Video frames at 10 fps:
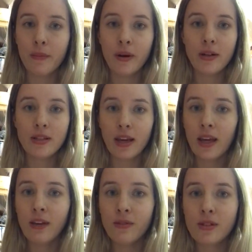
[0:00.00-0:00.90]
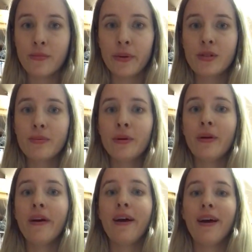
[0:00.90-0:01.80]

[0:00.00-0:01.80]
per day if it's possible,